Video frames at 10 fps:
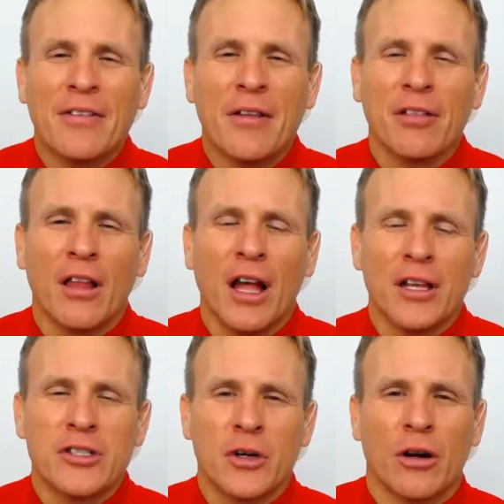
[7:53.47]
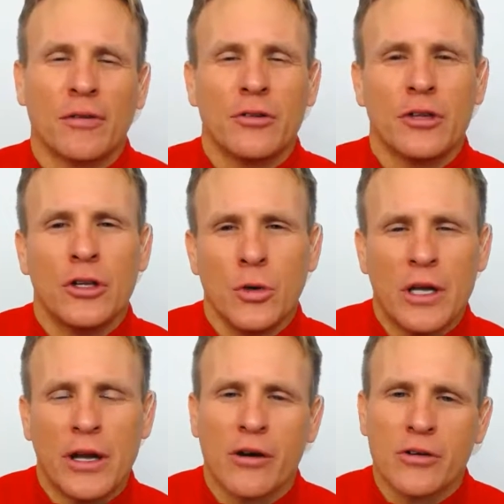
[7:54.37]
luster of New
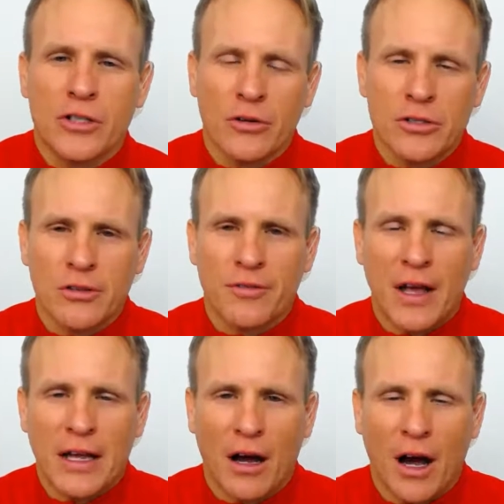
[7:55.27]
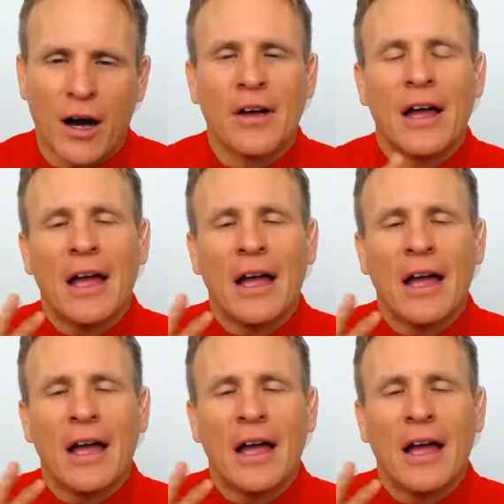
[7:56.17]
Year starts to fade off,